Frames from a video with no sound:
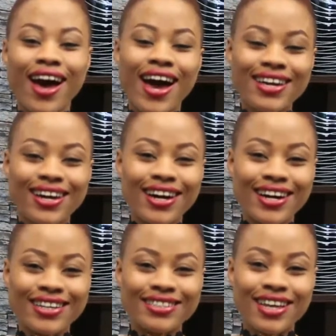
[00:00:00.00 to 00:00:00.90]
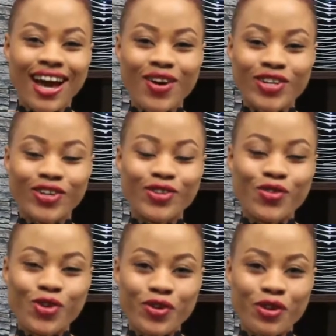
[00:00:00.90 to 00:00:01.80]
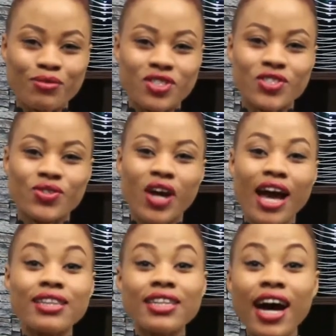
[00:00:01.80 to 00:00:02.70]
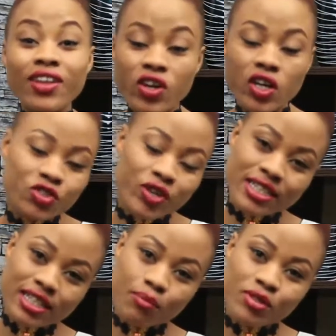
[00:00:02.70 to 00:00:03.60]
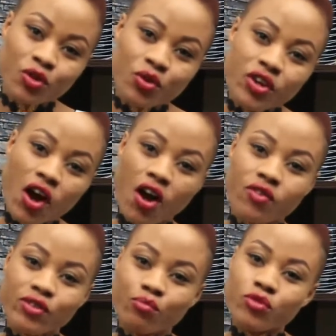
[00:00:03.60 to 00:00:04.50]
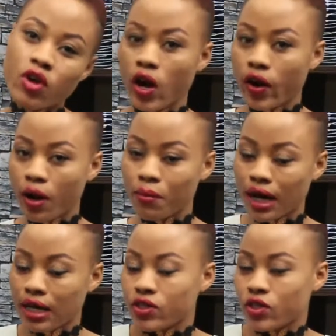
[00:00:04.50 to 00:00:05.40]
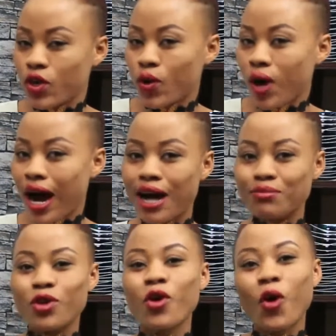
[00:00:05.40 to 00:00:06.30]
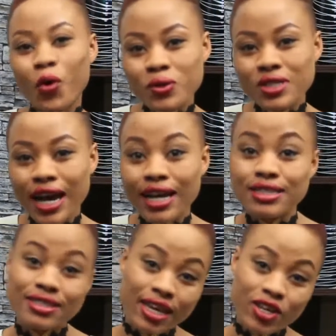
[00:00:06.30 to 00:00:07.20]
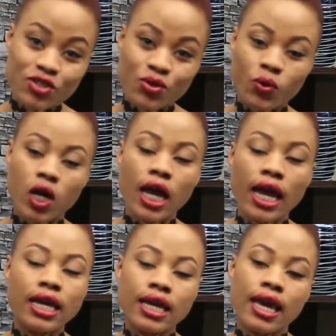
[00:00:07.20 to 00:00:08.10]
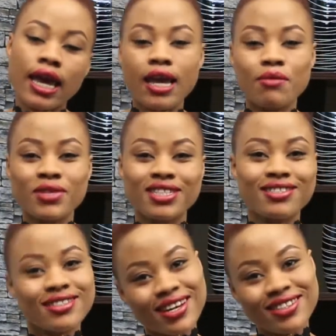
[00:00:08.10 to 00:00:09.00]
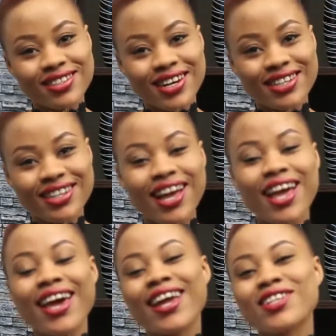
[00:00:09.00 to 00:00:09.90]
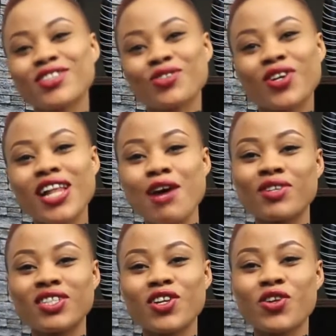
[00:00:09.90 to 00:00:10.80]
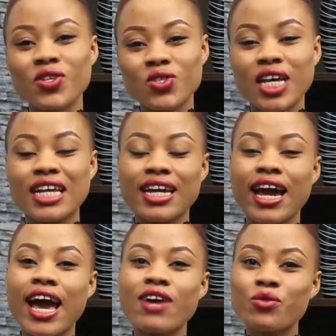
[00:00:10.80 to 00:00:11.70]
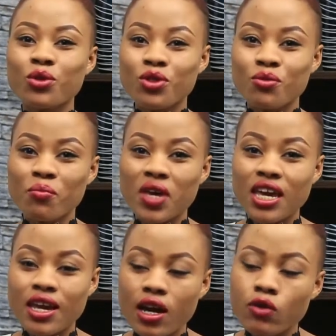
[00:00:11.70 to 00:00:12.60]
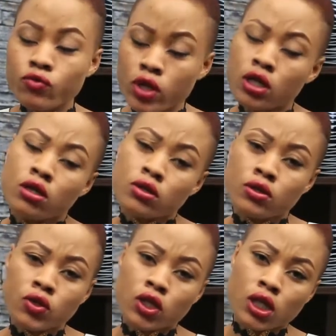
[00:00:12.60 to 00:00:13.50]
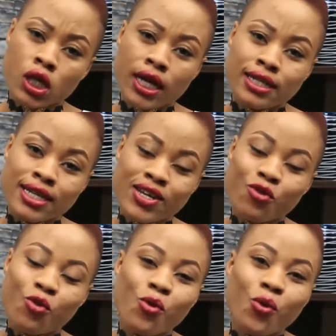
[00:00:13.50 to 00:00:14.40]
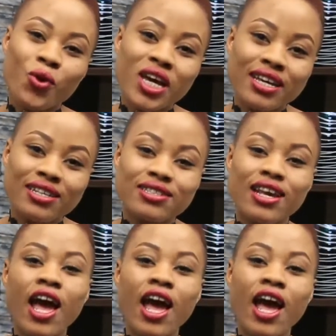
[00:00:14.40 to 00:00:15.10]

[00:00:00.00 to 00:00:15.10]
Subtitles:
Hi guys, you're welcome to another interesting episode of the program. And as you know, I'm your host Adesua, aka Miss Sunshine. And as usual, I'm not alone on set. I have with me a really good looking lady who is